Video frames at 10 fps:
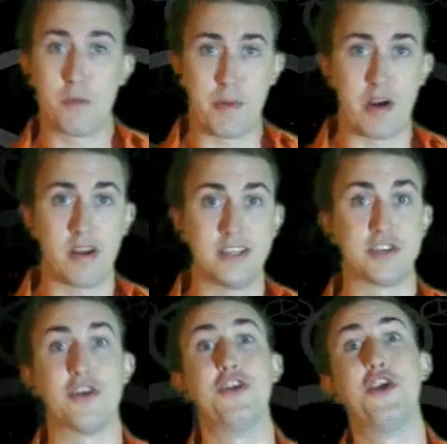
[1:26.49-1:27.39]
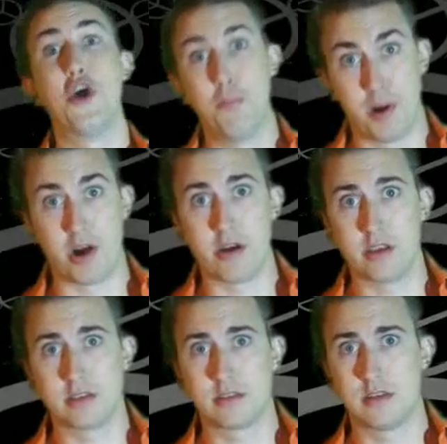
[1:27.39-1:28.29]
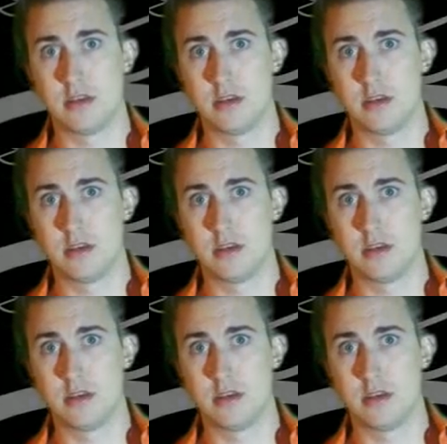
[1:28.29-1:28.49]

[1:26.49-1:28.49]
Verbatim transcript: parties or no parties.